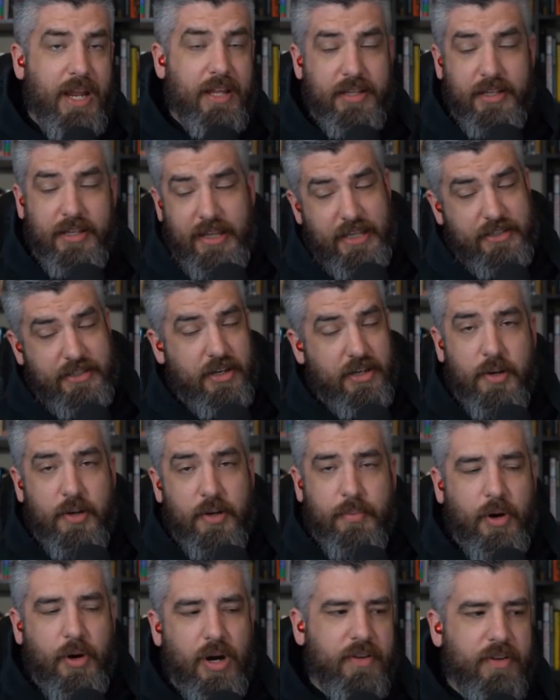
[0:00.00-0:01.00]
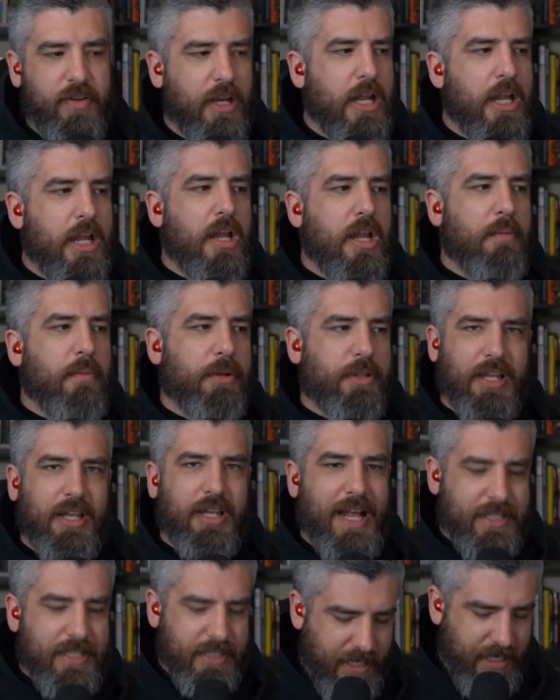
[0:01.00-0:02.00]
I think that's another part of it. But the
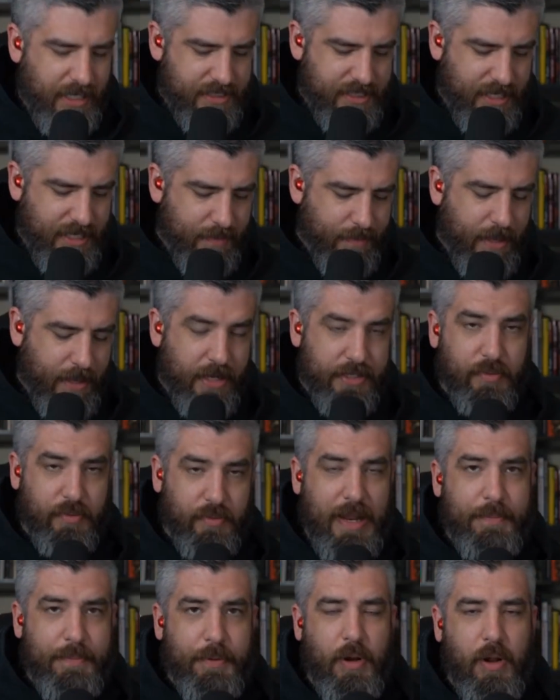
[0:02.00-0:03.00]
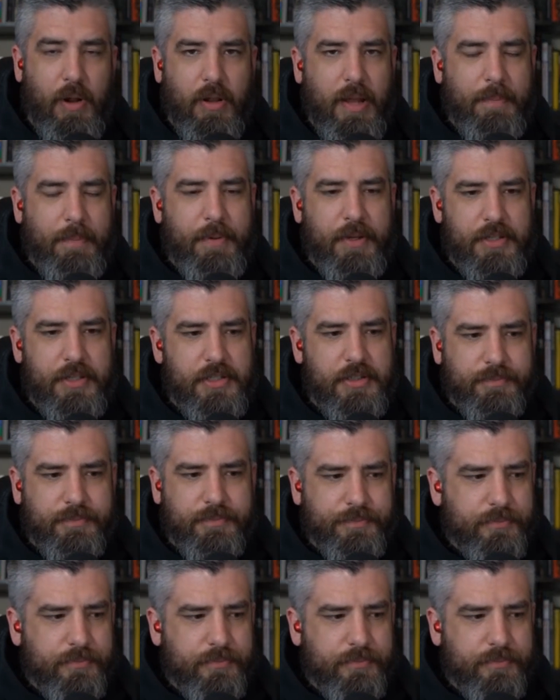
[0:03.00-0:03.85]
last thing I'd say about it to wrap it all up is,